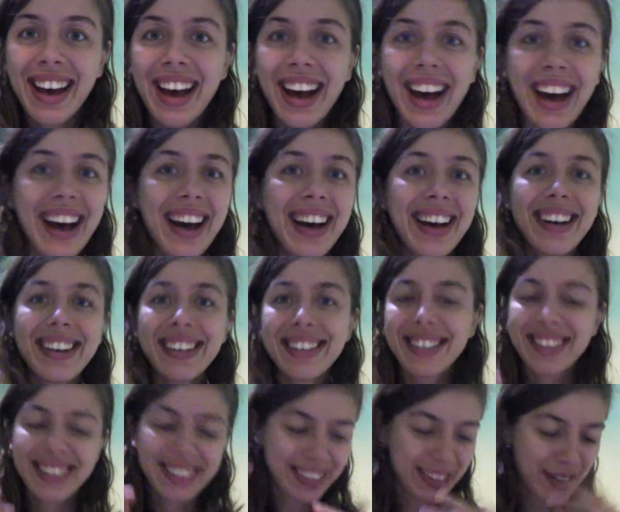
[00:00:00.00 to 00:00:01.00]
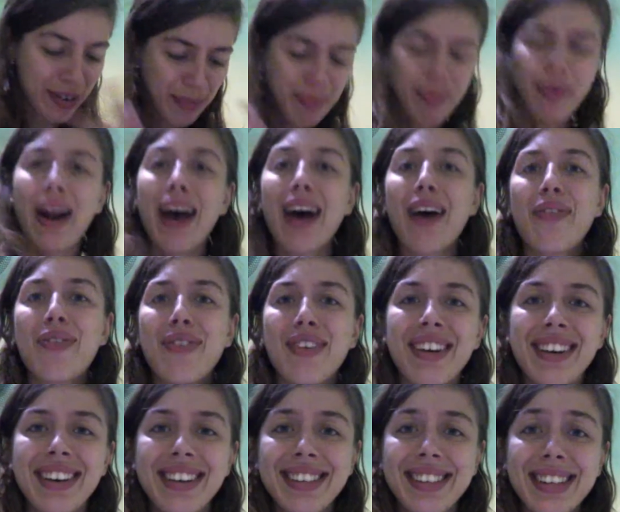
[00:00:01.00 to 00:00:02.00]
as your breath
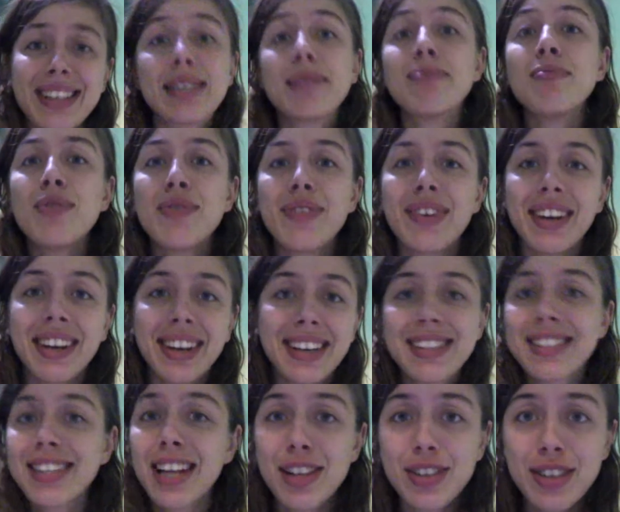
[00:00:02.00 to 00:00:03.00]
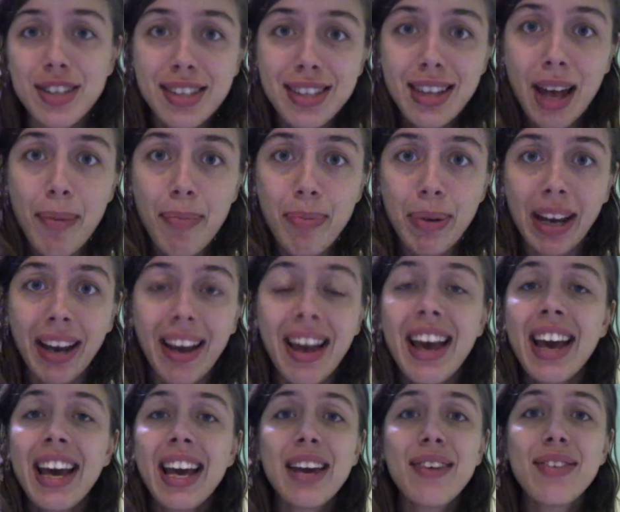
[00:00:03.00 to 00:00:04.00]
is. It's moving, it's not just stopping.
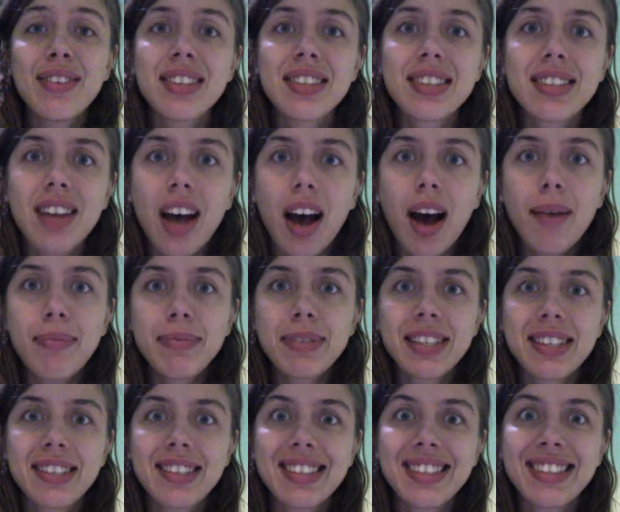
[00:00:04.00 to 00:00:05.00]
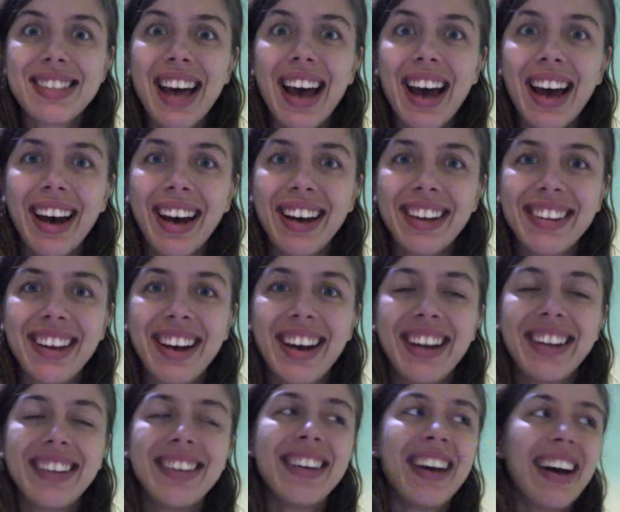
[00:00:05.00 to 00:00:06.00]
If it stops, it's dead.
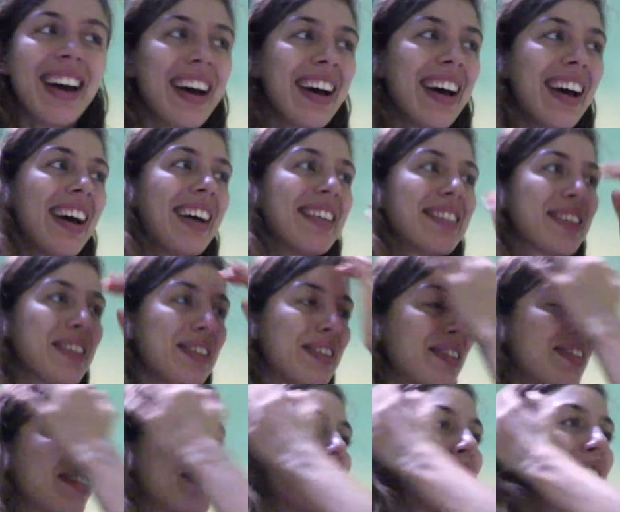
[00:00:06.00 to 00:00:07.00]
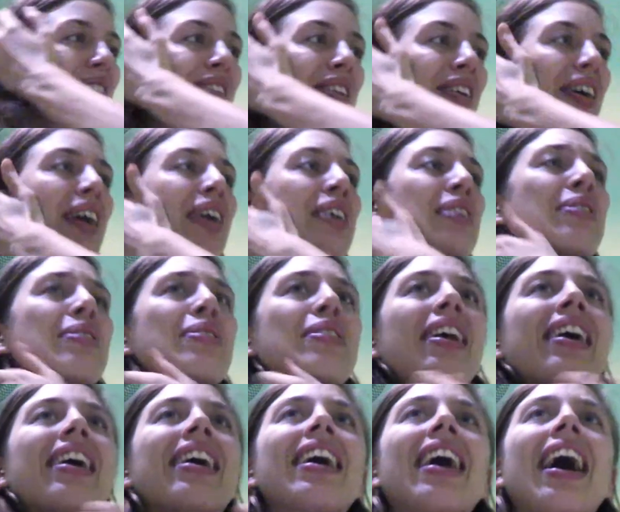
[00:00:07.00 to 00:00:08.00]
And so are you.
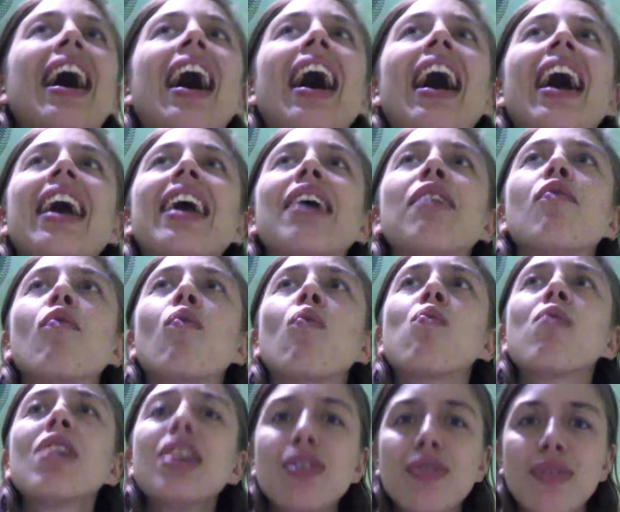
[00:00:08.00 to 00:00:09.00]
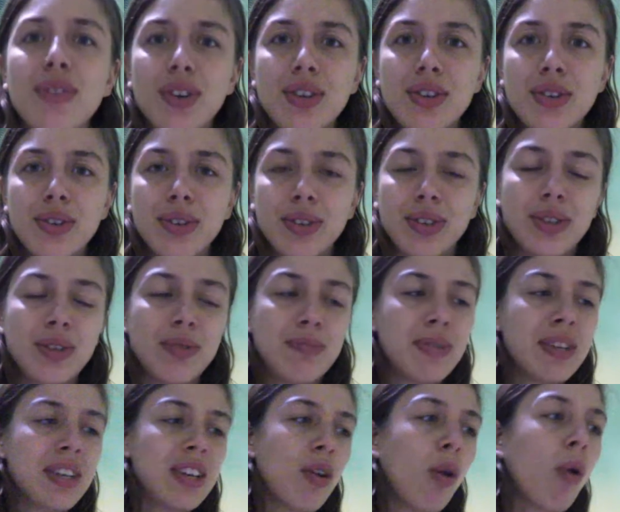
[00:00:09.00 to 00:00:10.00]
Like, I wish for you to
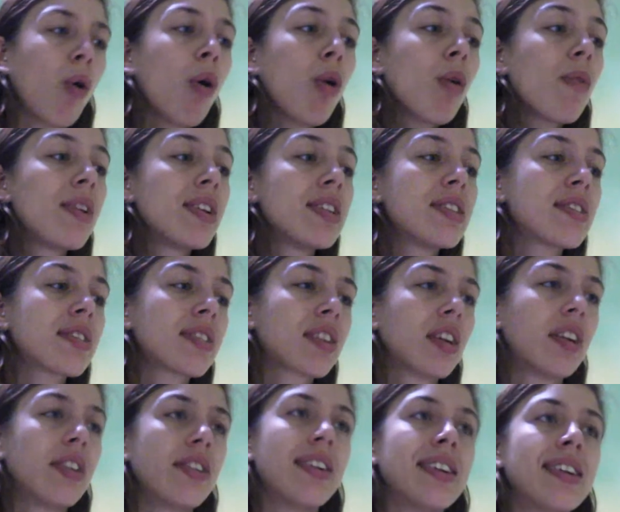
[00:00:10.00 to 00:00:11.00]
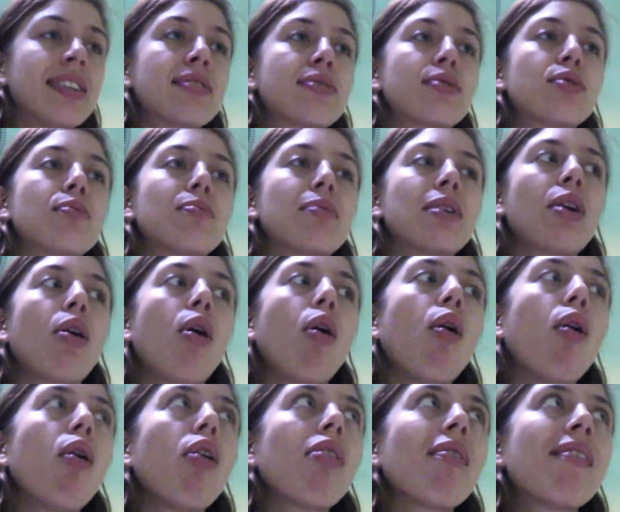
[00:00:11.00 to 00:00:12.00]
be always curious, to be
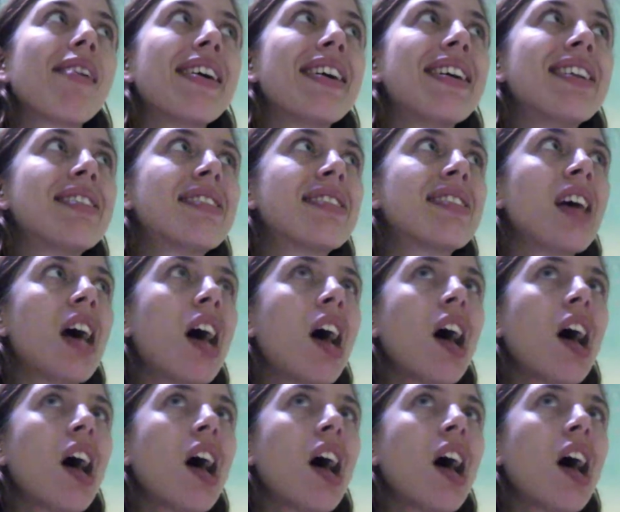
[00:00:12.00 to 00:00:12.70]
always,